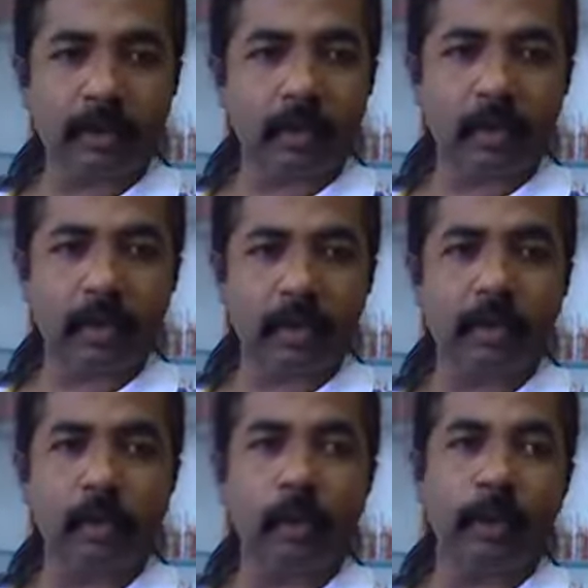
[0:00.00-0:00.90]
No,
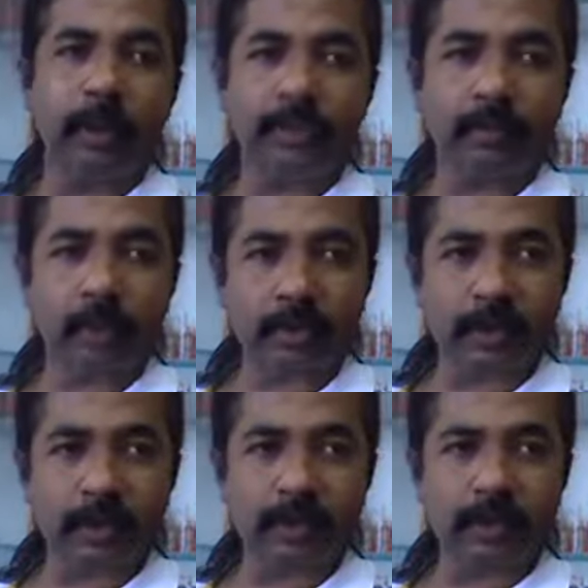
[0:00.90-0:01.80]
and no worries about
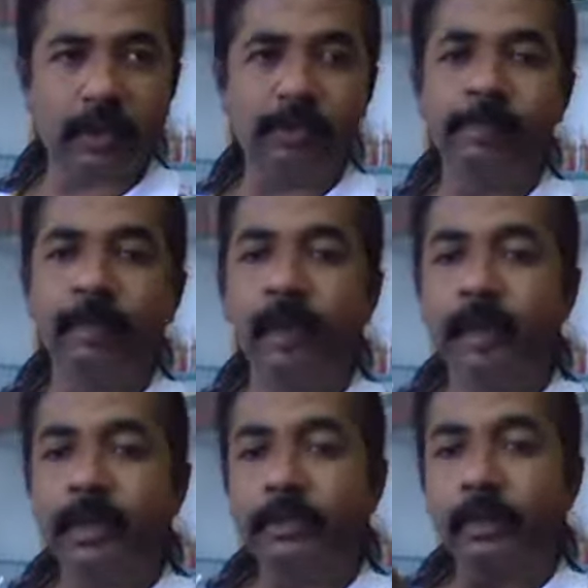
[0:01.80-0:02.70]
it. Okay,
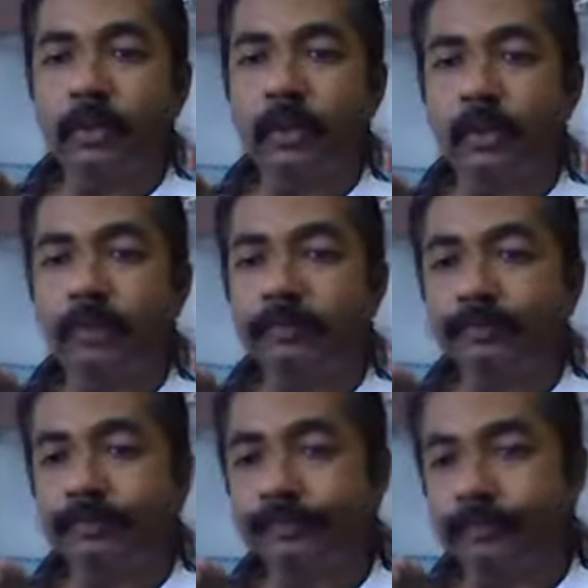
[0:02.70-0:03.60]
so.